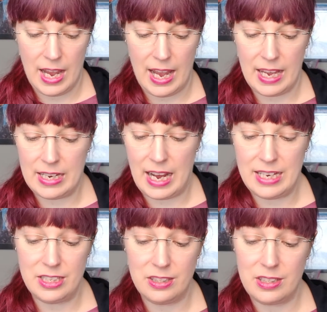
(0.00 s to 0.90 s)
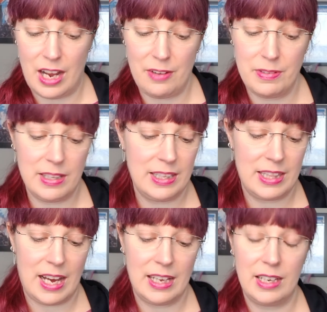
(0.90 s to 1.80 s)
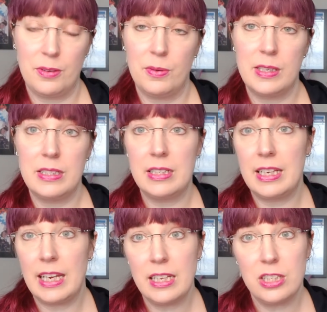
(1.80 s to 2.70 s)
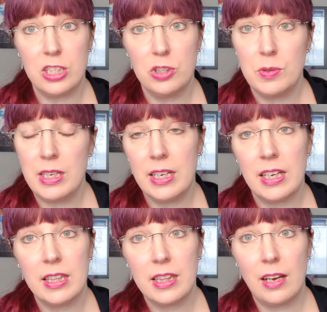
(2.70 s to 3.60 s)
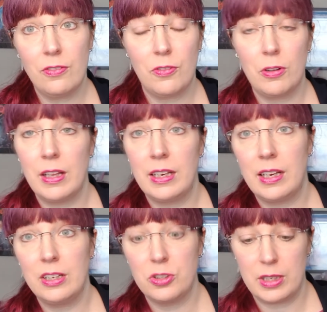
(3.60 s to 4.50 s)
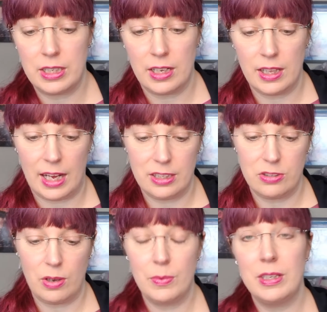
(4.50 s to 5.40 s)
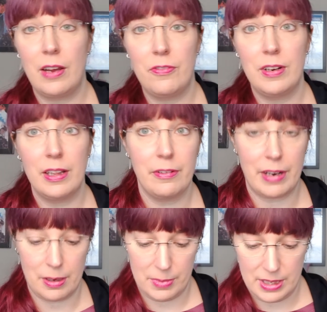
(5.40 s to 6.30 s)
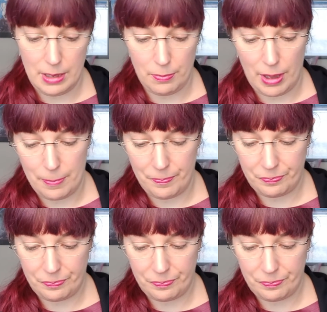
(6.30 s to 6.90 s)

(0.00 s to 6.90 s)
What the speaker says: And I really thought it was engaging, unique, and thoughtful, and I enjoyed it a lot. So I would definitely recommend Deep Light.